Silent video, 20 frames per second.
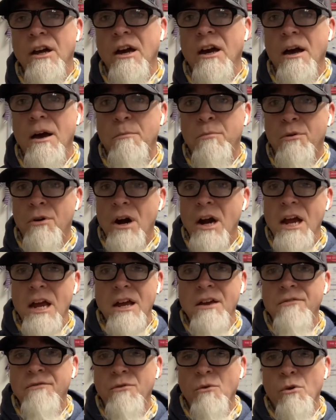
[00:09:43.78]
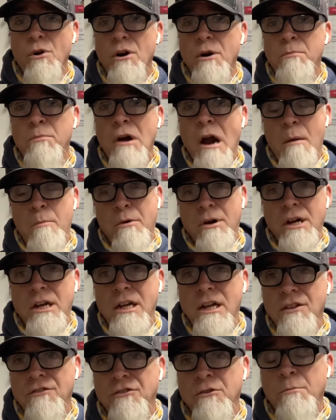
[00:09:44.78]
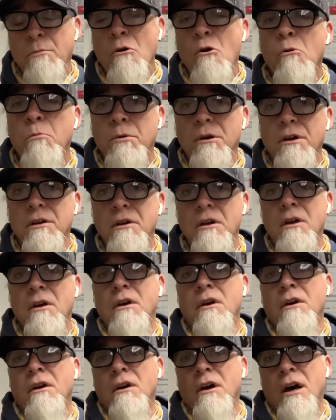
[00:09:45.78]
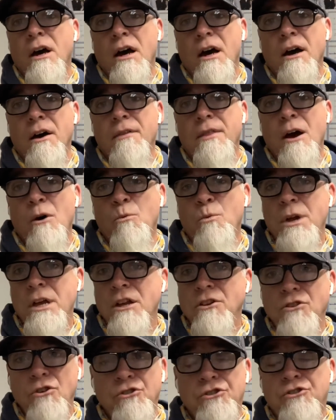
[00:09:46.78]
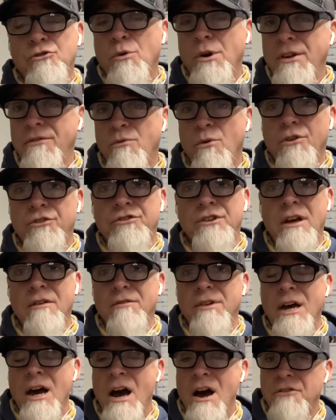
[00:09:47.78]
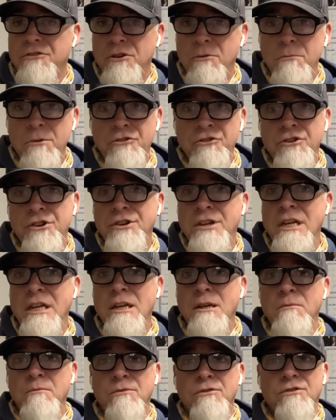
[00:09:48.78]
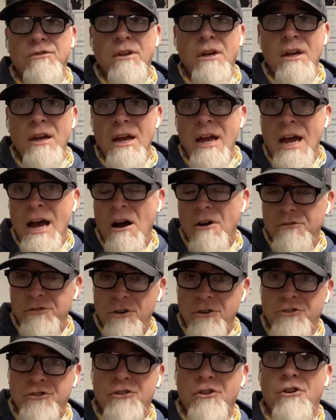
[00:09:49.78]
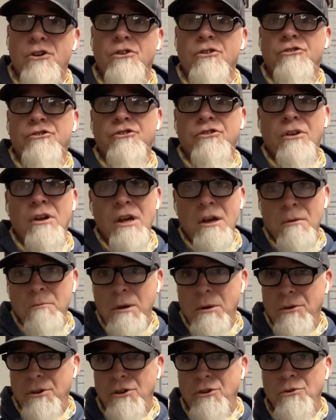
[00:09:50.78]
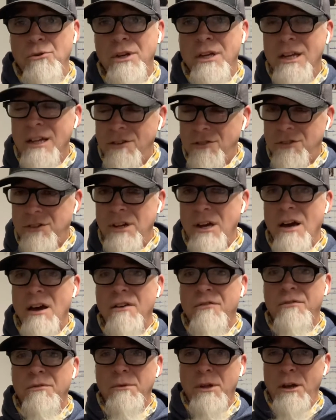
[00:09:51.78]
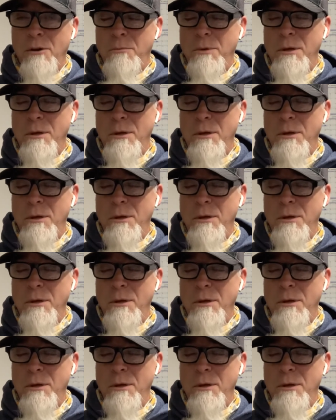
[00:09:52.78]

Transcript: pray for a property in Sapulpa that we can use 24/7 to house our mission teams, house our church, be able to do kids stuff. It'd